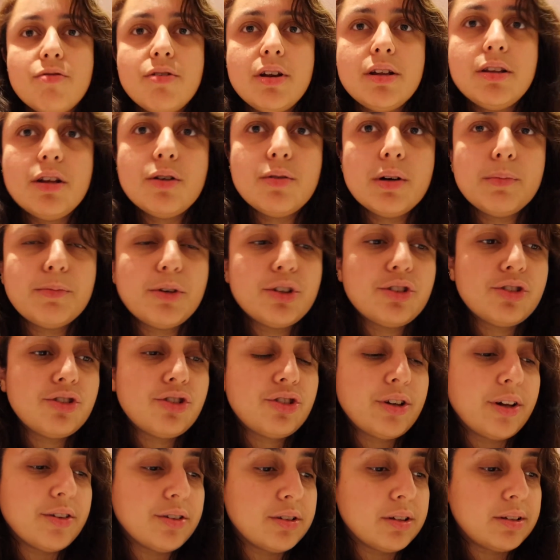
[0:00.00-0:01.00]
really know what
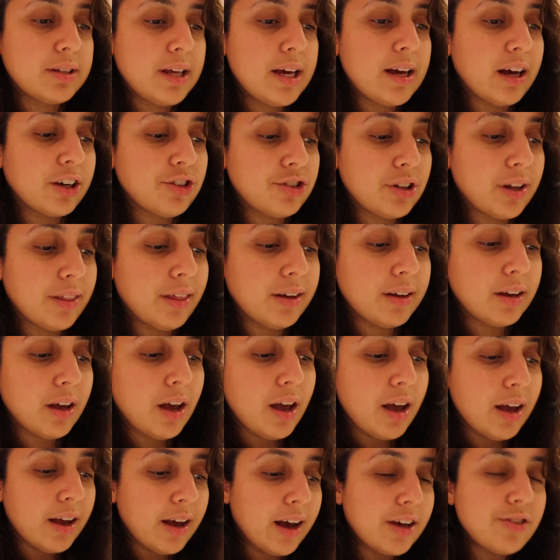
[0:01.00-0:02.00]
much else to say actually. I think,
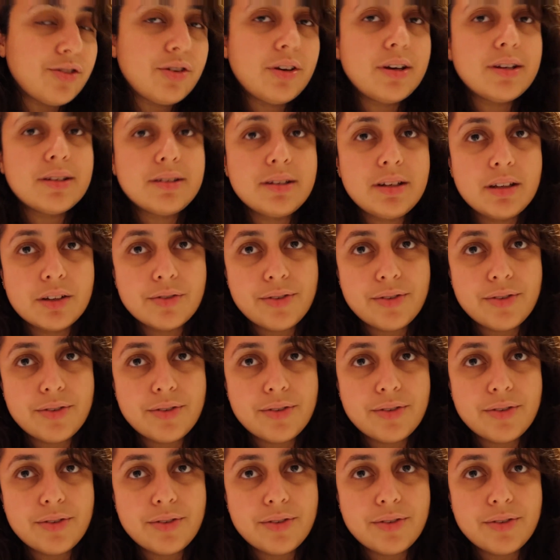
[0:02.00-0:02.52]
as you can see,